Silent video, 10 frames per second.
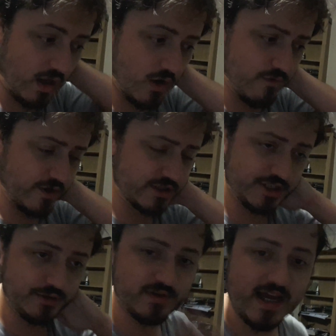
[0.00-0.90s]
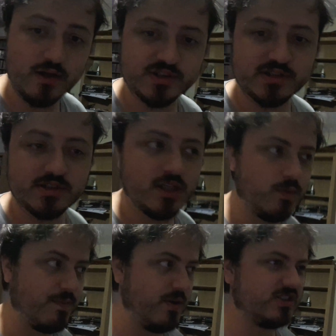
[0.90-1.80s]
over 2,000,
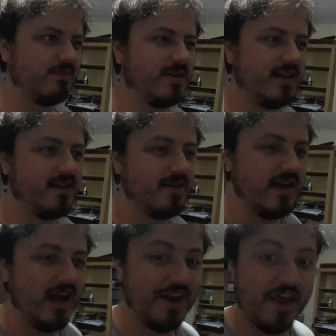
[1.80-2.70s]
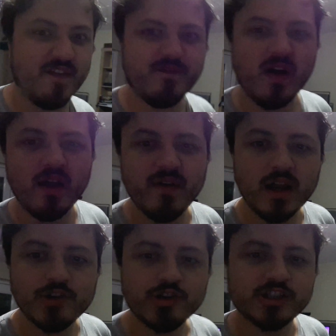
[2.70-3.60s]
with possibly another
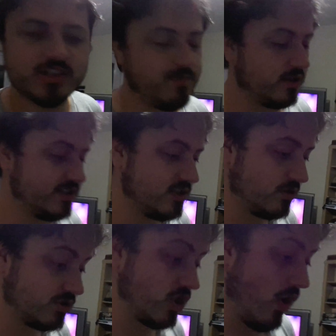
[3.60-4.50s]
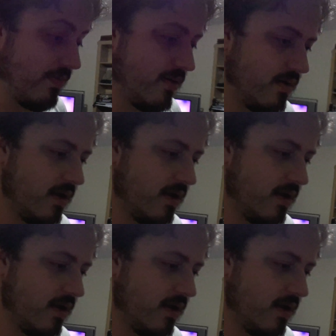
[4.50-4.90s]
500 spotted on top,